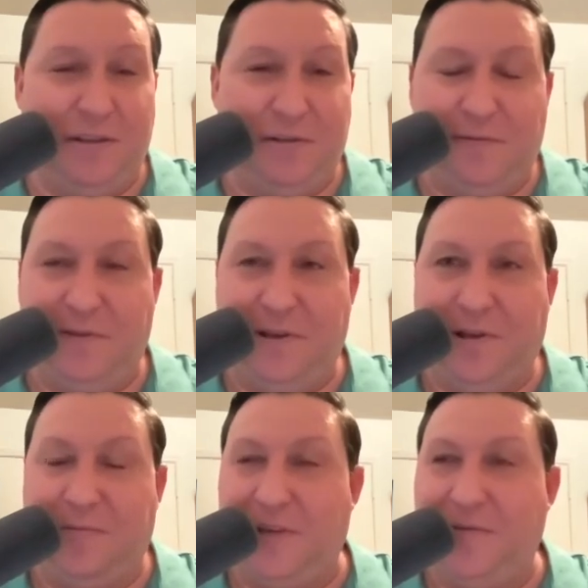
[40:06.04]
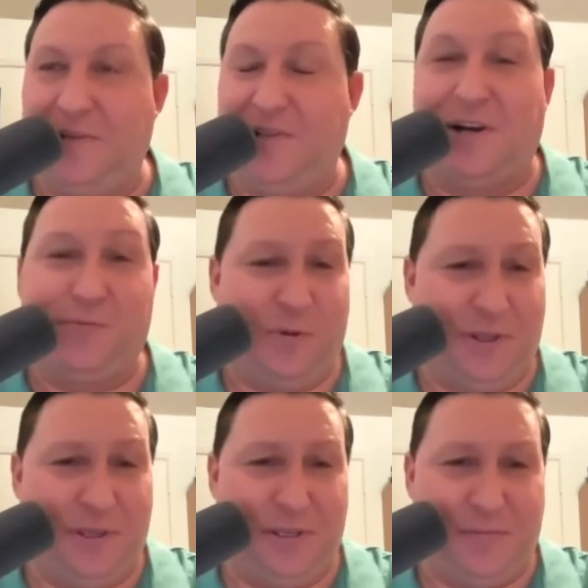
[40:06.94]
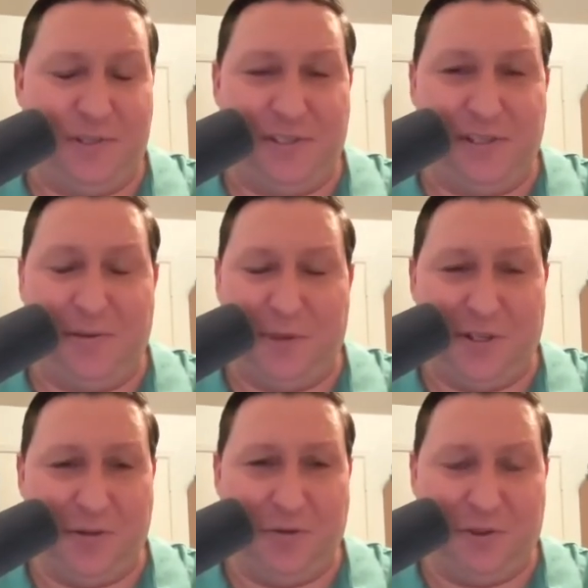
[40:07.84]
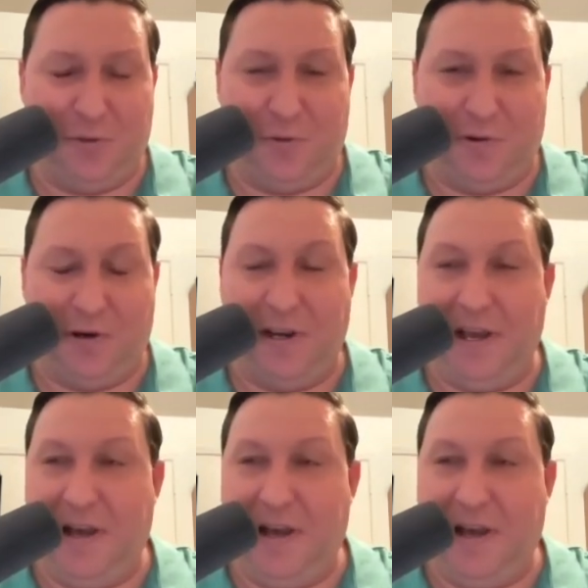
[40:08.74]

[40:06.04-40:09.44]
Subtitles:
little film. Even John Williams did the musical score